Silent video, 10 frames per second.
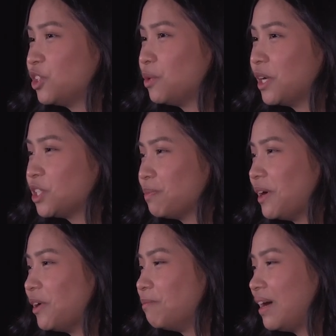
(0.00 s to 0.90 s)
so much
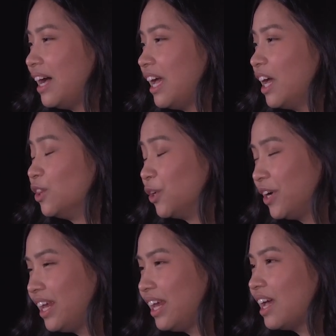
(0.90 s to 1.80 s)
about my
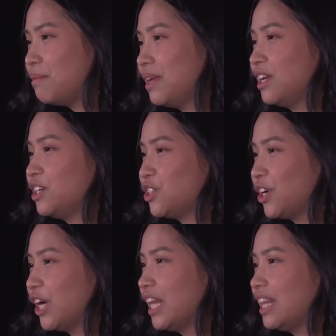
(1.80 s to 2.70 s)
learning and making
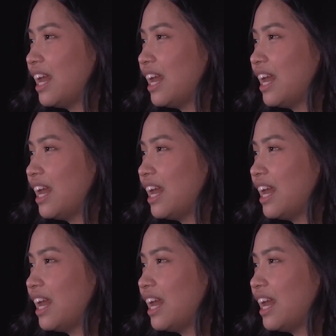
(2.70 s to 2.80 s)
sure